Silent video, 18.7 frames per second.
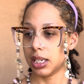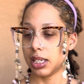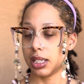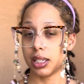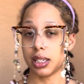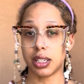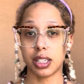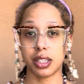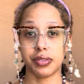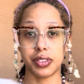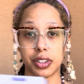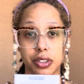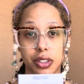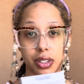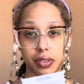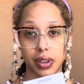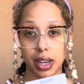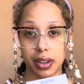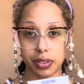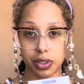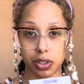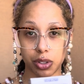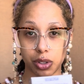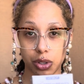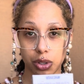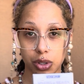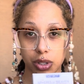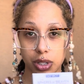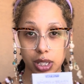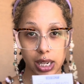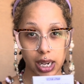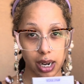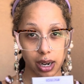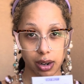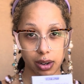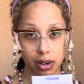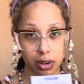the Spheres of Heaven
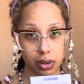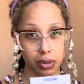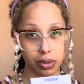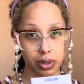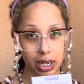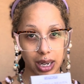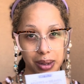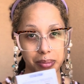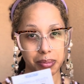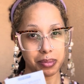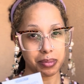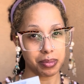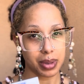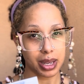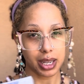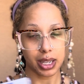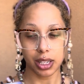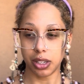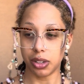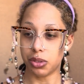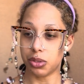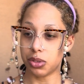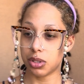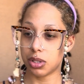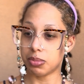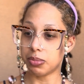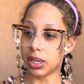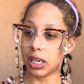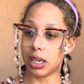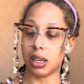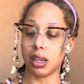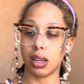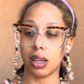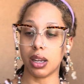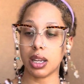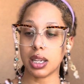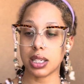tarot that I may use, may
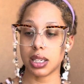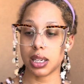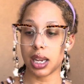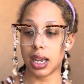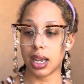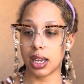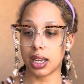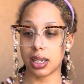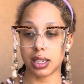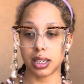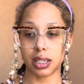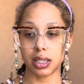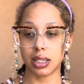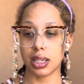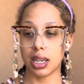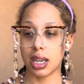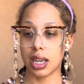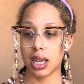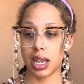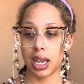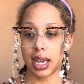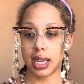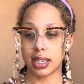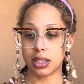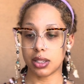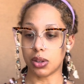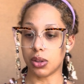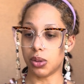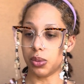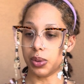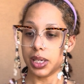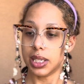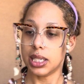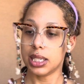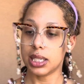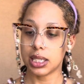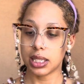not. And as
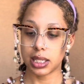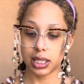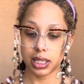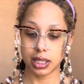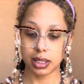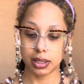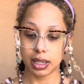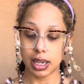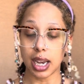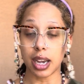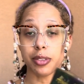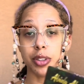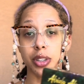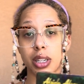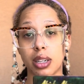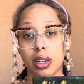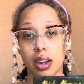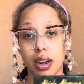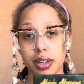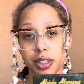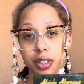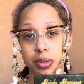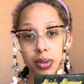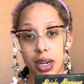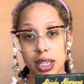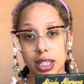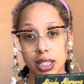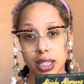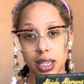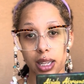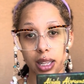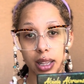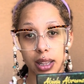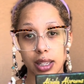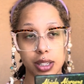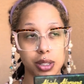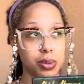always, African Goddess
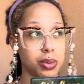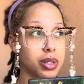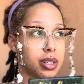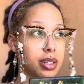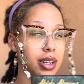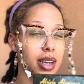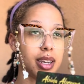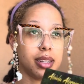Rising. This one